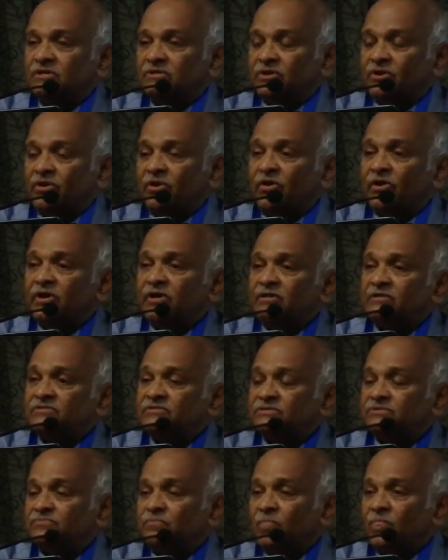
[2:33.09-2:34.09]
the doyens
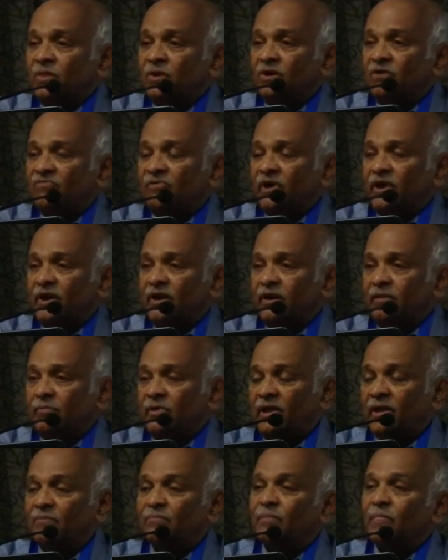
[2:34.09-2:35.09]
of
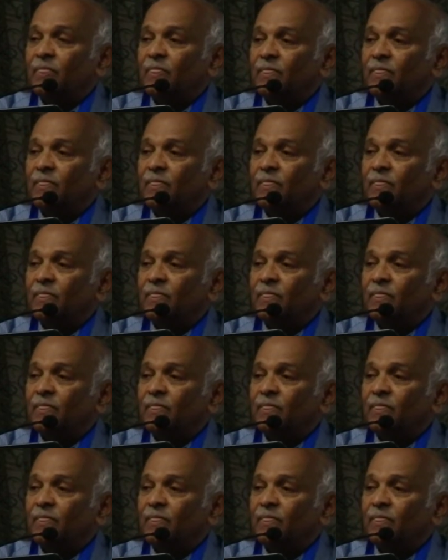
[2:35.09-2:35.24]
academia,